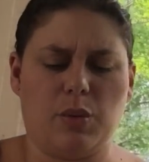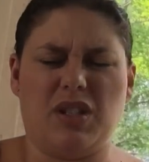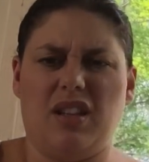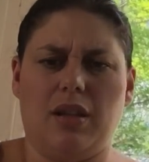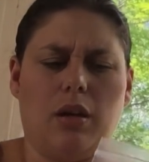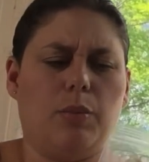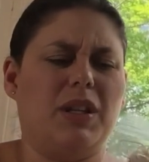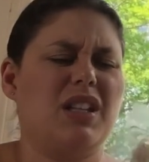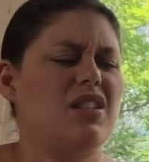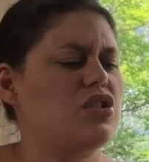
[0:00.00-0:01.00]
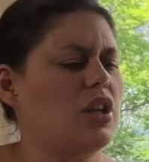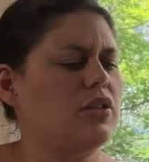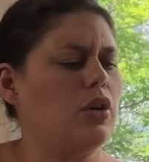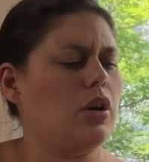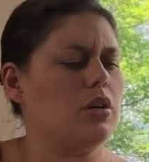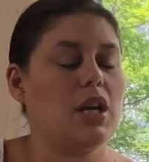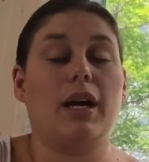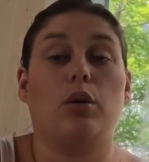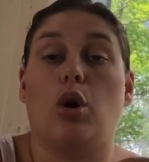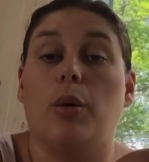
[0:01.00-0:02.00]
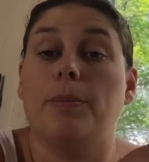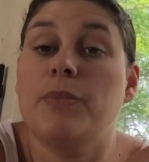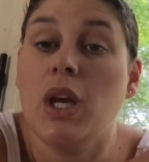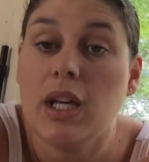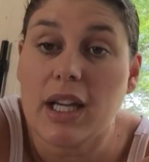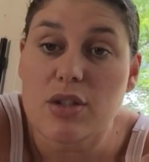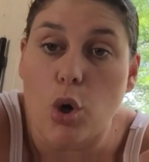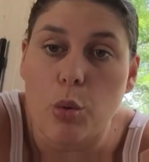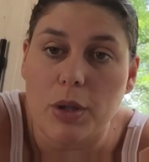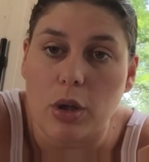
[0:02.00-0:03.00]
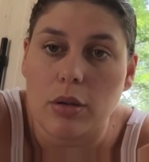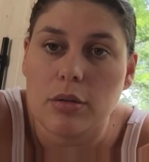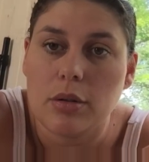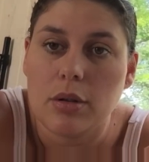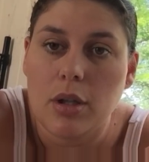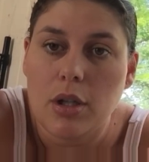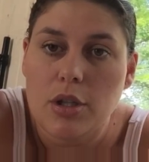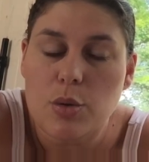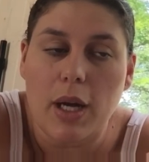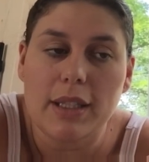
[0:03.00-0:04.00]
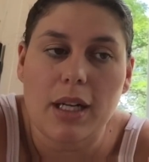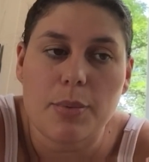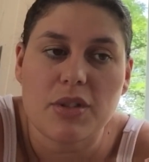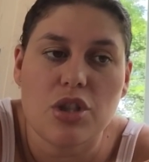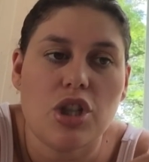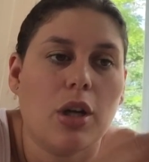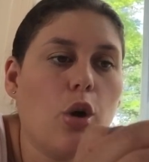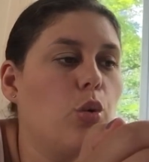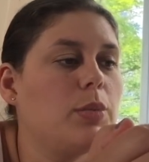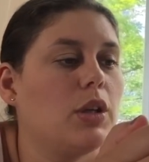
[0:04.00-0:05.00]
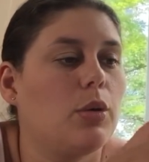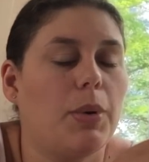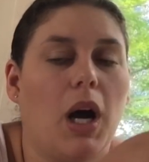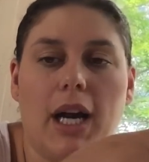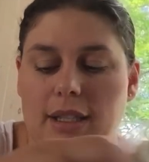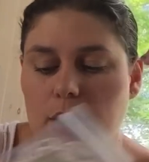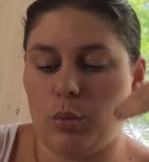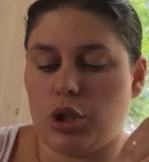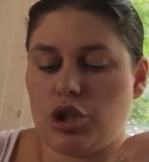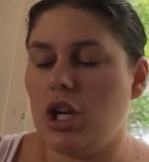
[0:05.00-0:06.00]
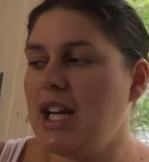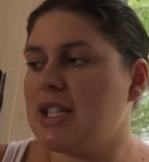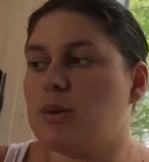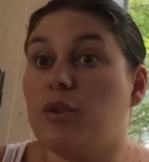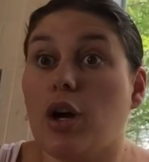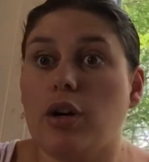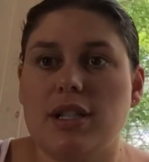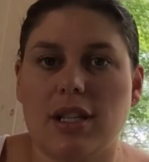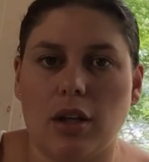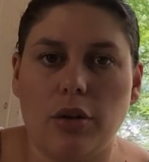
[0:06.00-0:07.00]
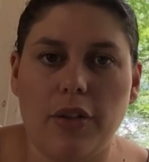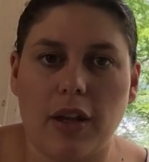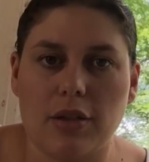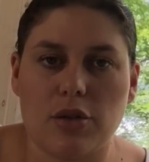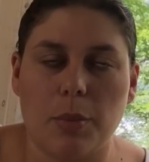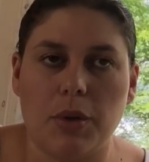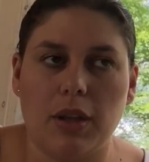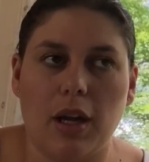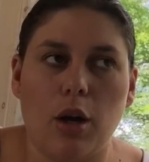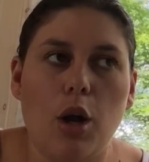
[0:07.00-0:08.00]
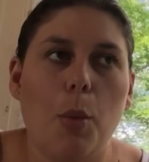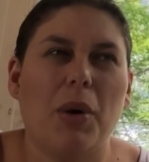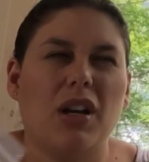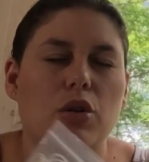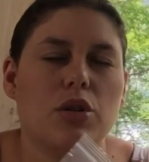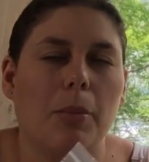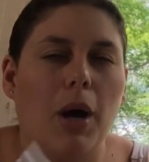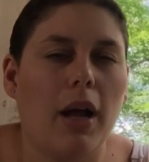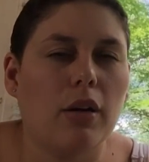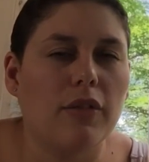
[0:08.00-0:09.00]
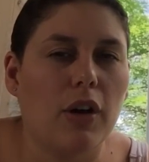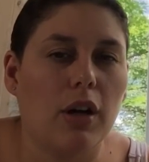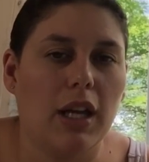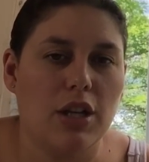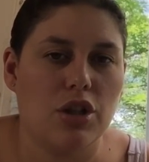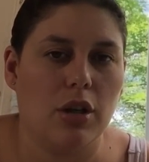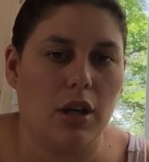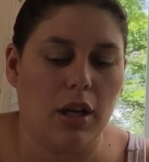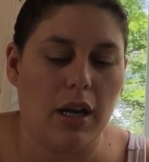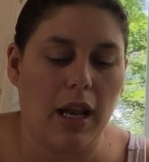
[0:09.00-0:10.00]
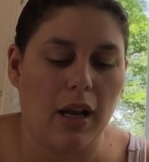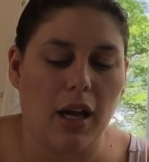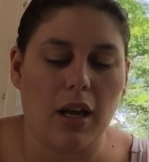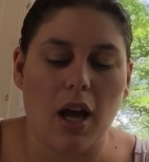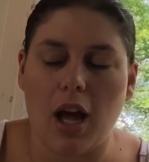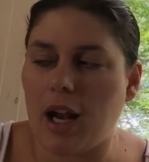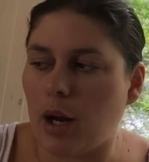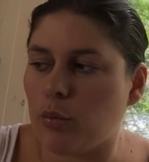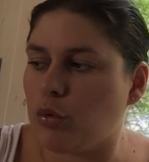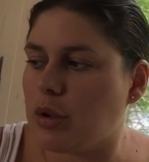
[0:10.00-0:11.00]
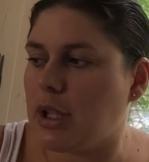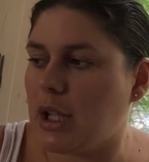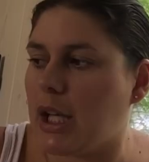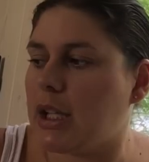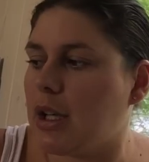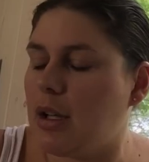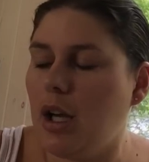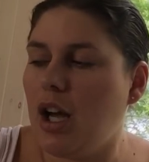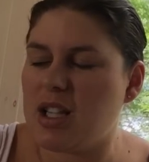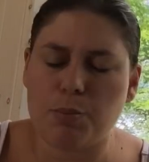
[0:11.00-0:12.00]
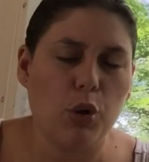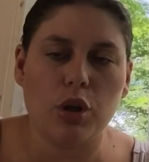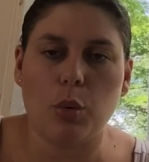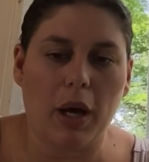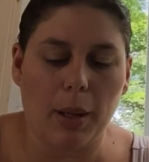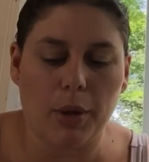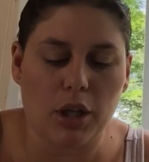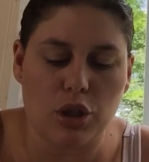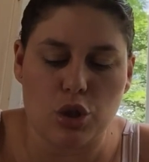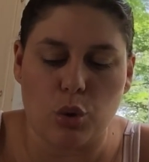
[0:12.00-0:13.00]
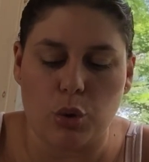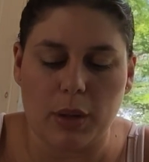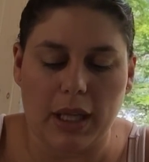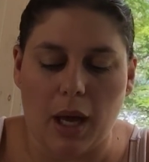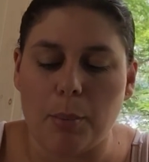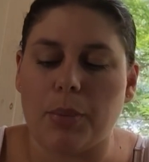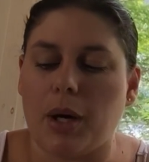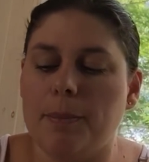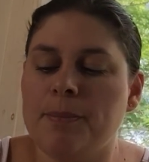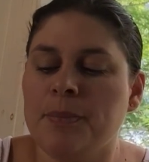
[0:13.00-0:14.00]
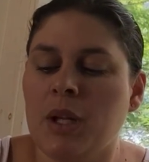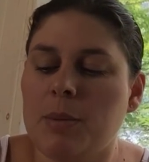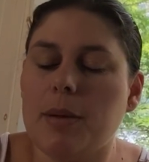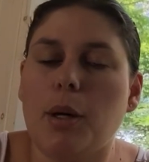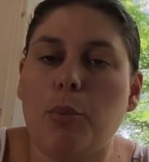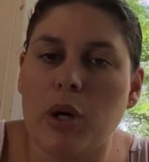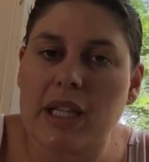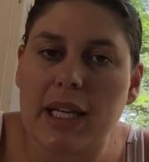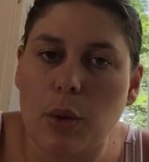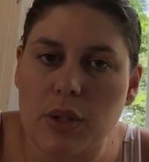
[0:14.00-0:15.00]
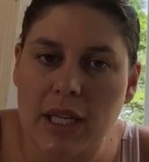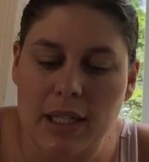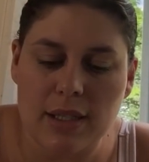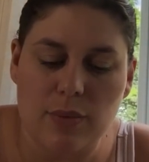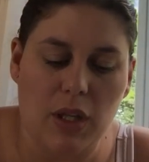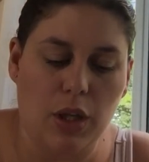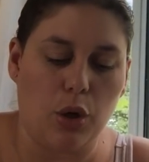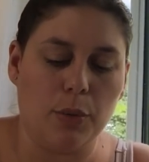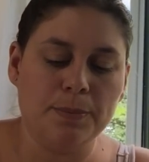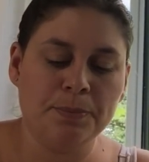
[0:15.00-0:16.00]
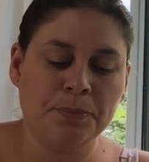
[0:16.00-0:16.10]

was in there, but this is Gentle Arts, I don't know, it's oatmeal. So I ended up stitching oatmeal behind it, which is very subtle that there's something there, but there's a minor variegation in it, and I really like it. Put it away, I'm not going to show you again, but maybe I'll point that out the next video.